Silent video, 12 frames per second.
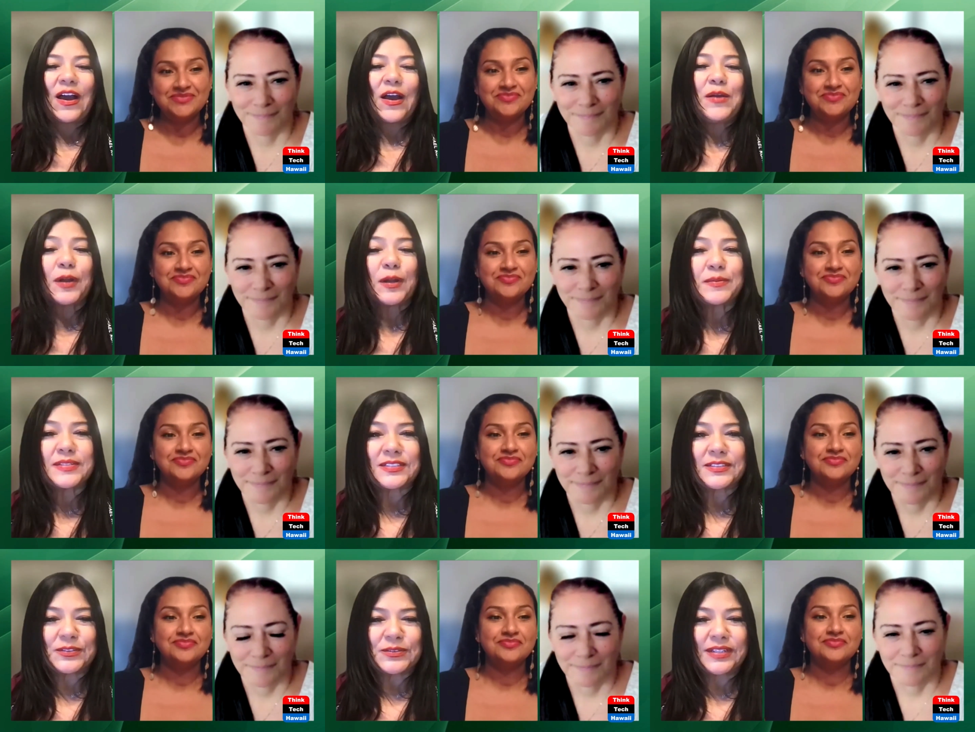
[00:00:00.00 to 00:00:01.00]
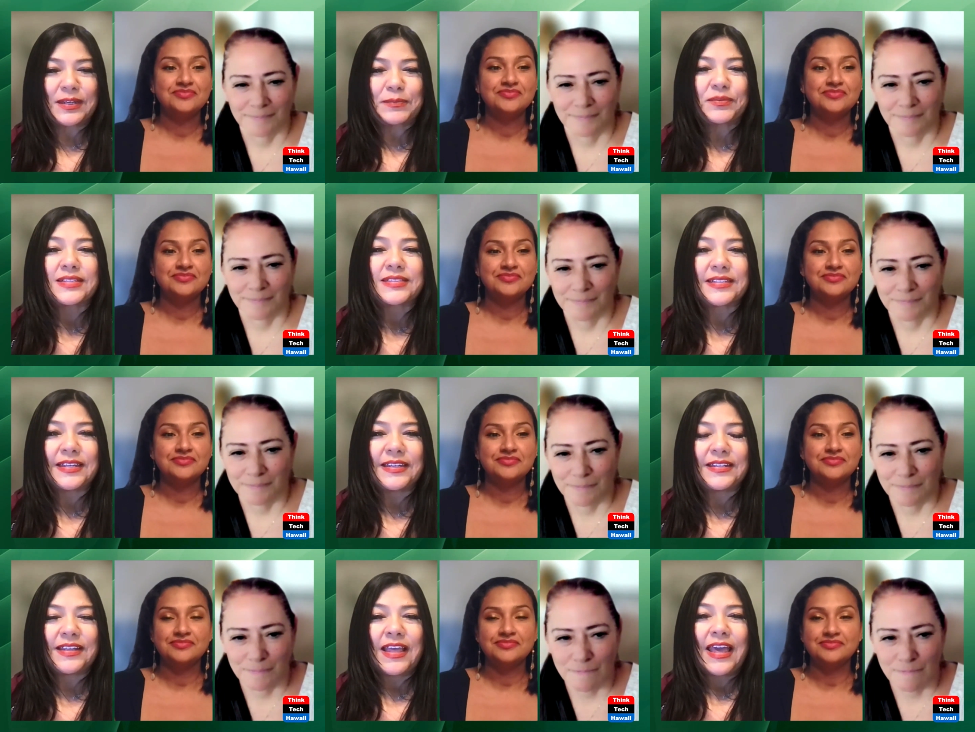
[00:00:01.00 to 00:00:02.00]
Speaker 1: I'm Barbara De Lucca,
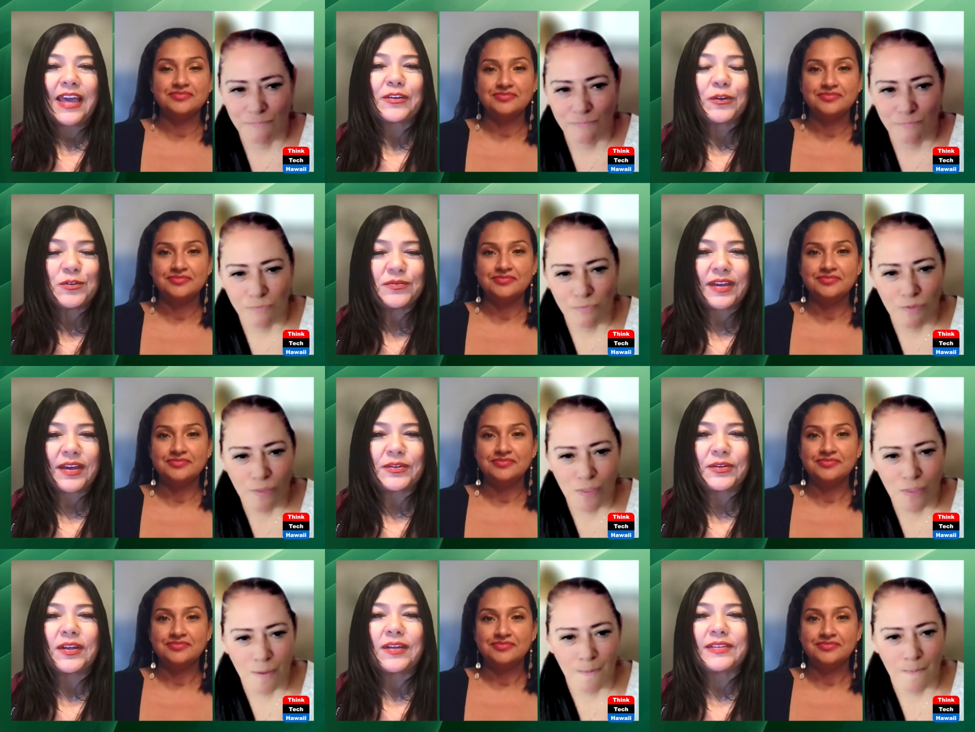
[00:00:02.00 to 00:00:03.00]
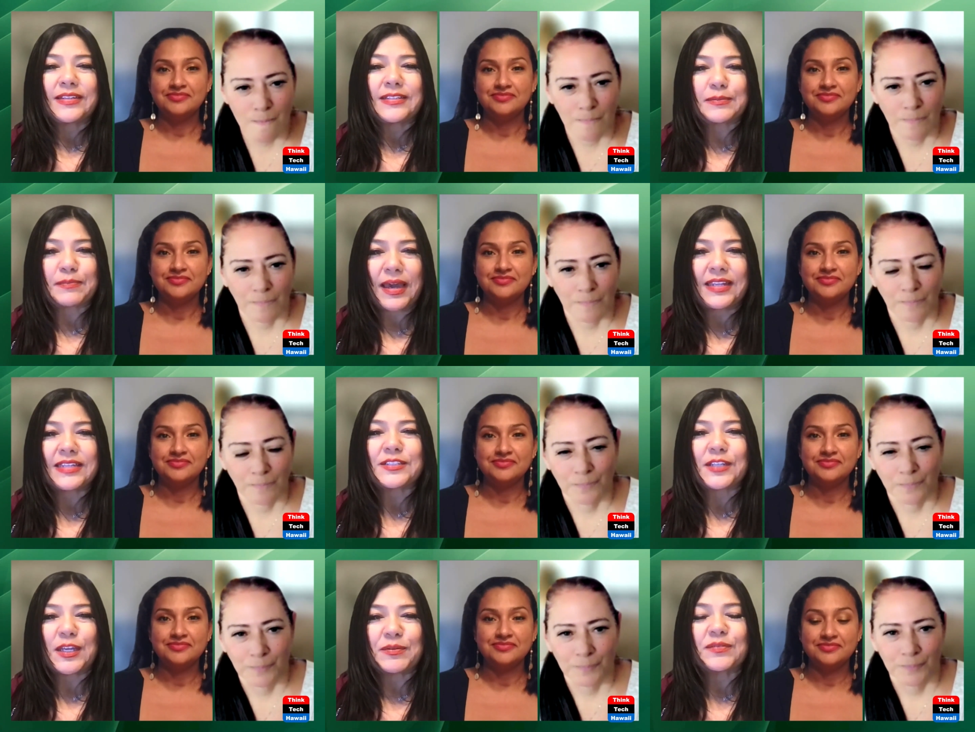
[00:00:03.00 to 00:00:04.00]
president and co-founder of the Hispanic
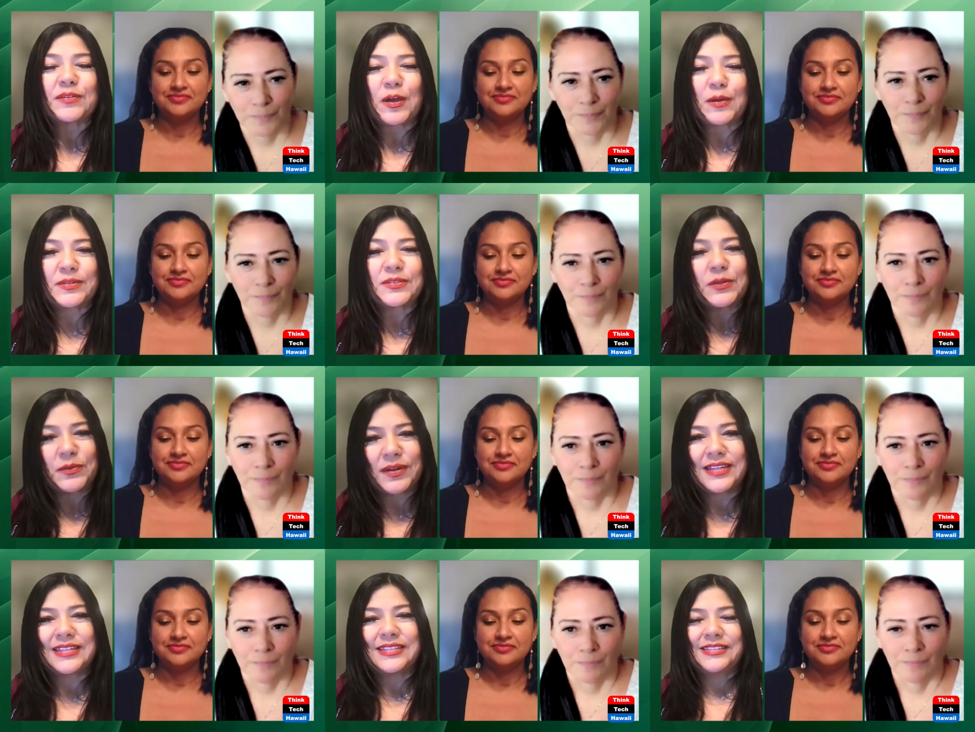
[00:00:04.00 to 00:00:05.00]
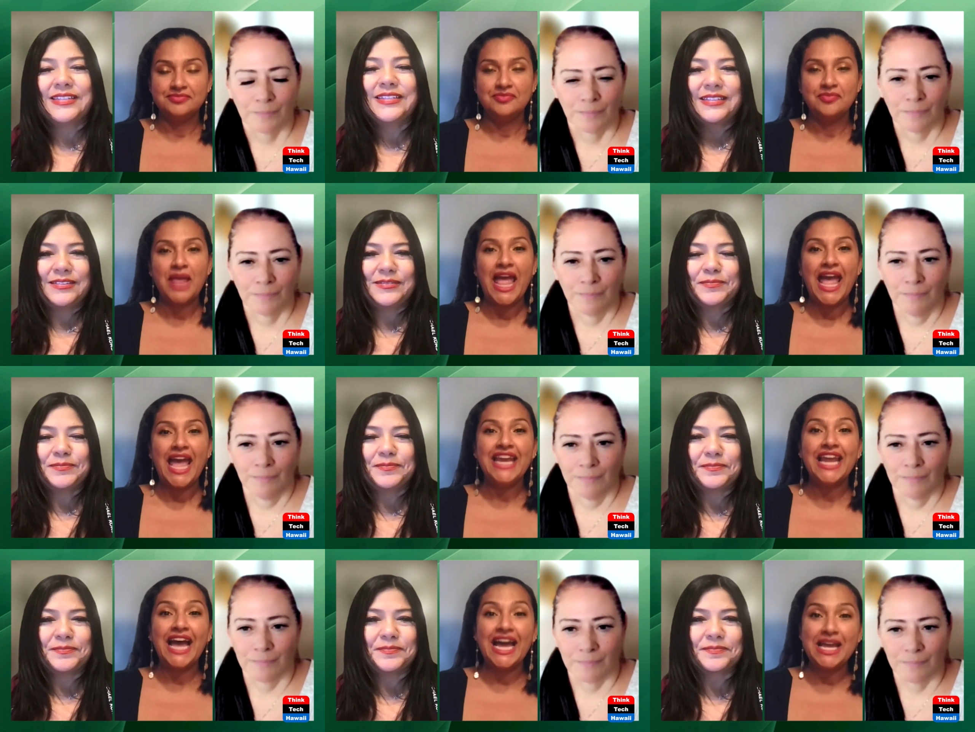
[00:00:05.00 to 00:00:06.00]
Chamber of Commerce Hawaii.
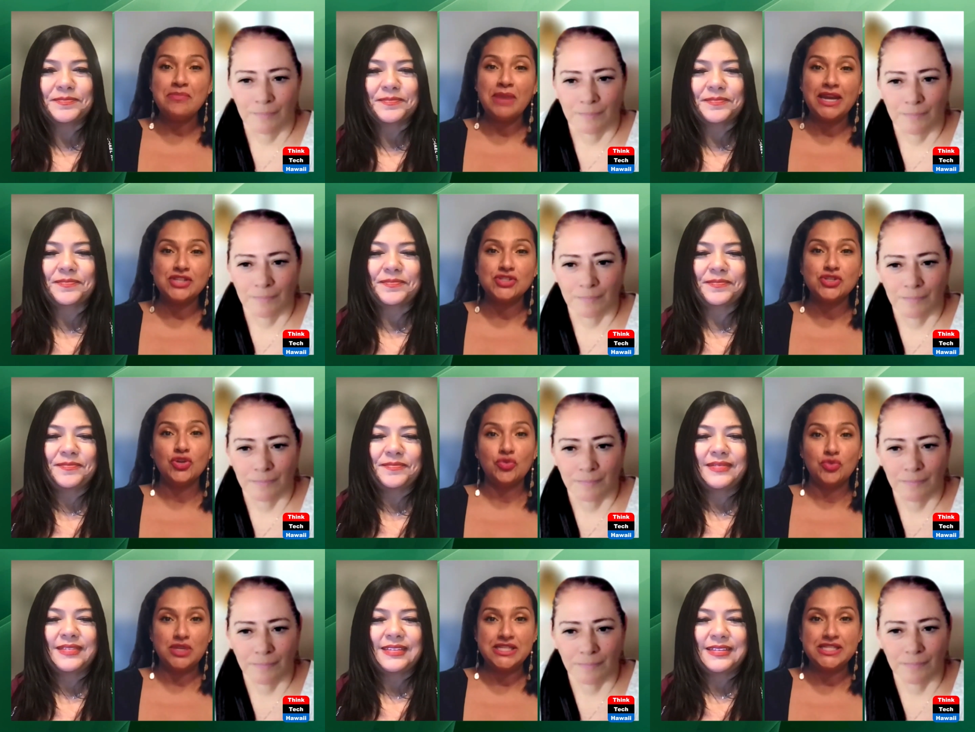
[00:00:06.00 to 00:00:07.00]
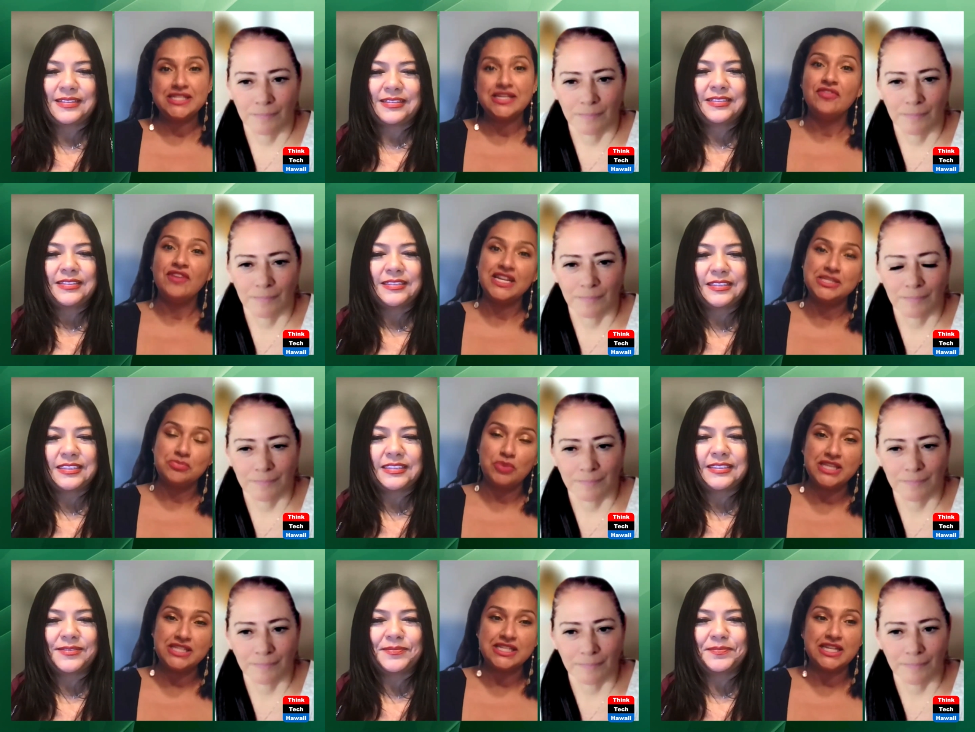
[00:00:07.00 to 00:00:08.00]
Speaker 2: And I am Marisol Ruiz, Vice
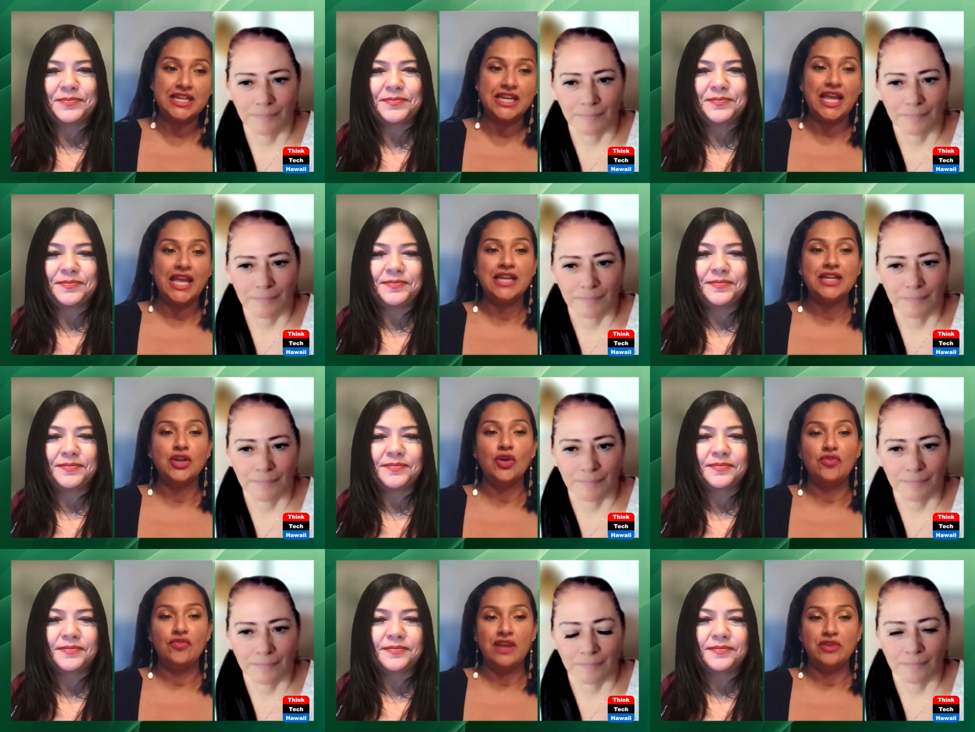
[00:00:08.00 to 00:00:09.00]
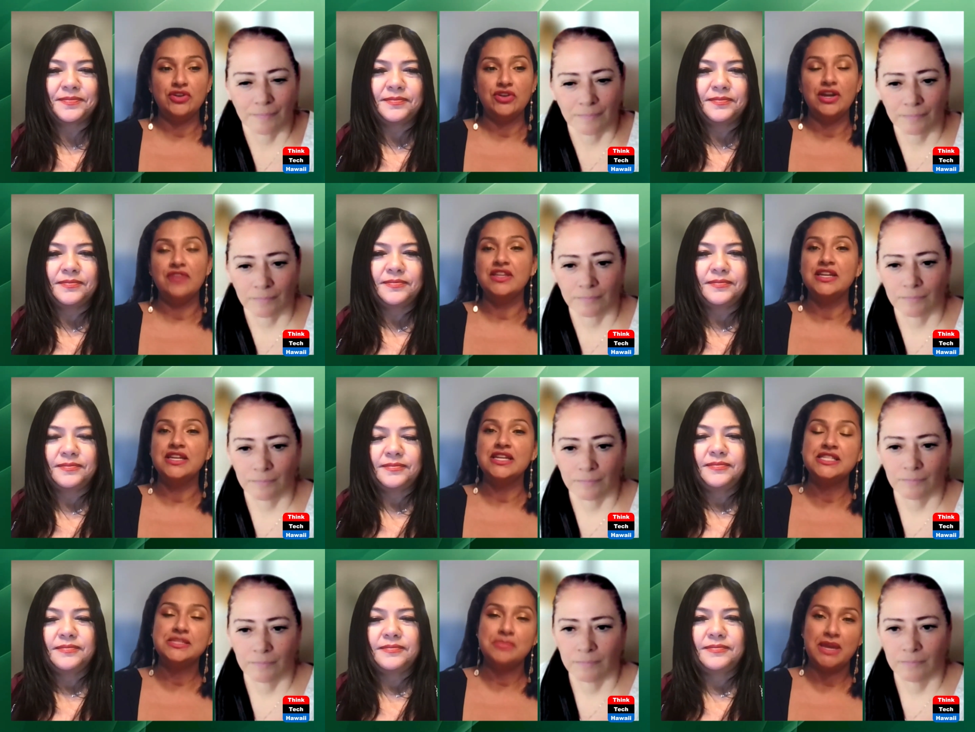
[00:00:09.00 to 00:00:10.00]
President and co-founder of the
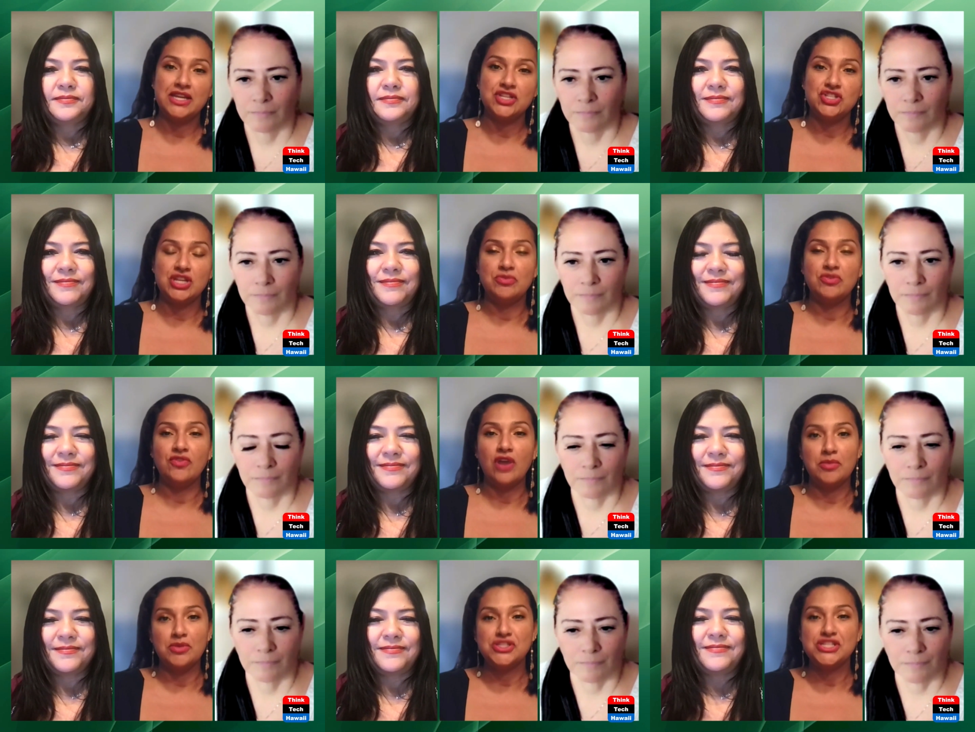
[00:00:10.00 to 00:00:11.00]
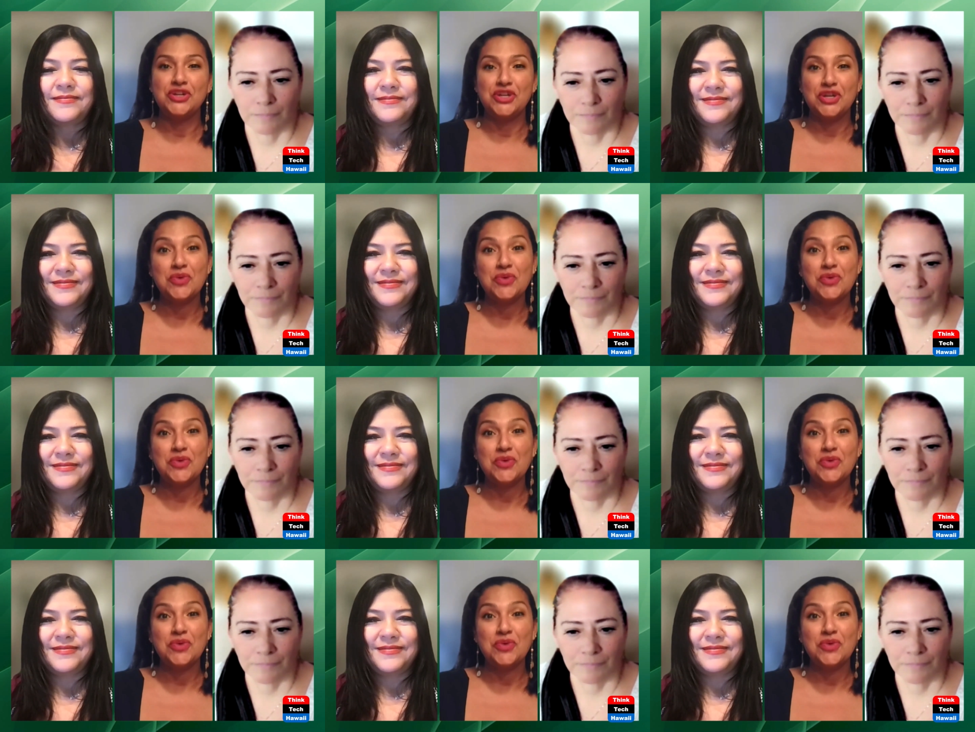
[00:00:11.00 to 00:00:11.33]
Hispanic Chamber of Commerce here in